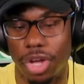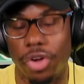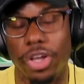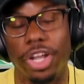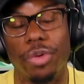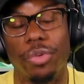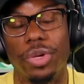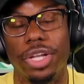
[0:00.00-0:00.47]
Oh,
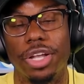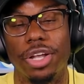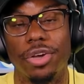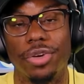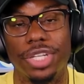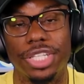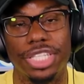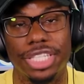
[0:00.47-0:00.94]
here we
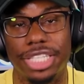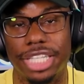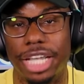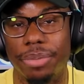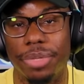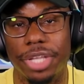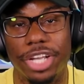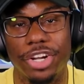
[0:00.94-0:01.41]
go. It's the
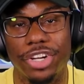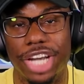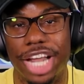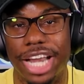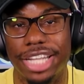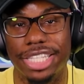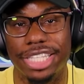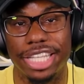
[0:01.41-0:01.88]
same thing her
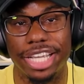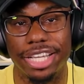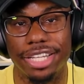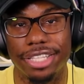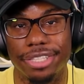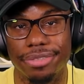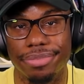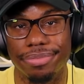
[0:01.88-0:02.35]
daddy
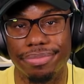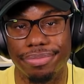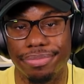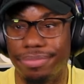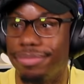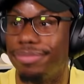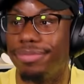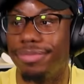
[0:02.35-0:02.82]
said.
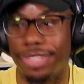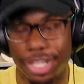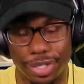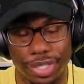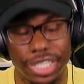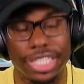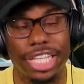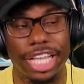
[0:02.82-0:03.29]

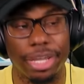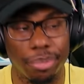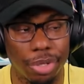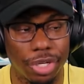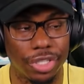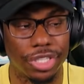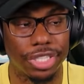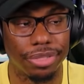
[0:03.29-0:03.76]
They're the same
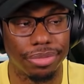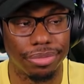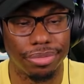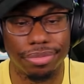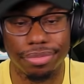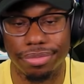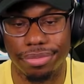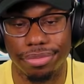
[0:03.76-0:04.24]
person.
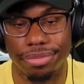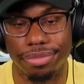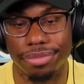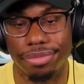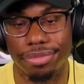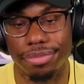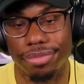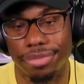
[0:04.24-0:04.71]

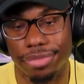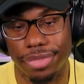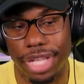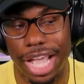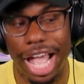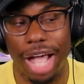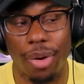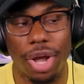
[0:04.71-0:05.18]

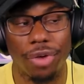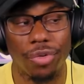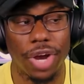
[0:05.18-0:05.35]
How